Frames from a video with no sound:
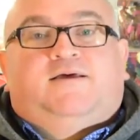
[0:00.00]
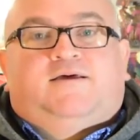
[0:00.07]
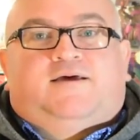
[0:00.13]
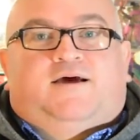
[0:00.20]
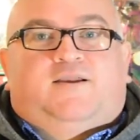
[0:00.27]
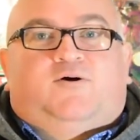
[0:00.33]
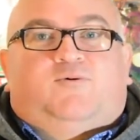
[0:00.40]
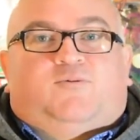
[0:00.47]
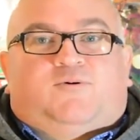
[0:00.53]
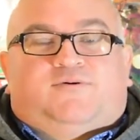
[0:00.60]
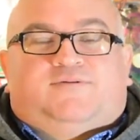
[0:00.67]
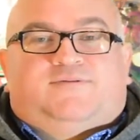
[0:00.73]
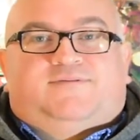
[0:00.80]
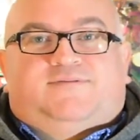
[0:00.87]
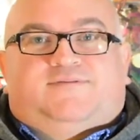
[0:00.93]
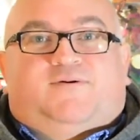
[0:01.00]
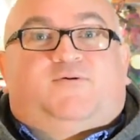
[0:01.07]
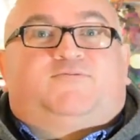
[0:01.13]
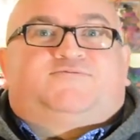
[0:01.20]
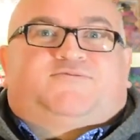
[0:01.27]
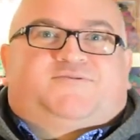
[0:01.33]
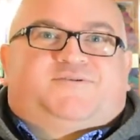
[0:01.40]
Hello.
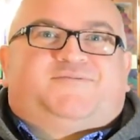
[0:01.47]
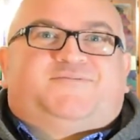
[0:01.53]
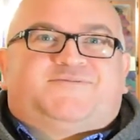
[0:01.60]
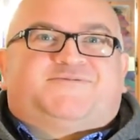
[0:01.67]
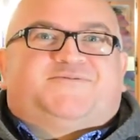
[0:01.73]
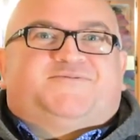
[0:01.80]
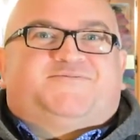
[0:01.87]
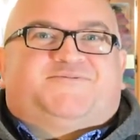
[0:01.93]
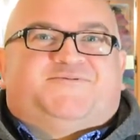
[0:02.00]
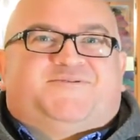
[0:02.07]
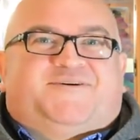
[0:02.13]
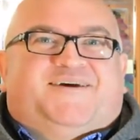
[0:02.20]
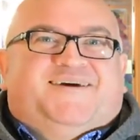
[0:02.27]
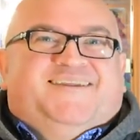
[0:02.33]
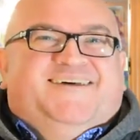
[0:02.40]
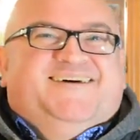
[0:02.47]
Oh, sorry, I'm still talking.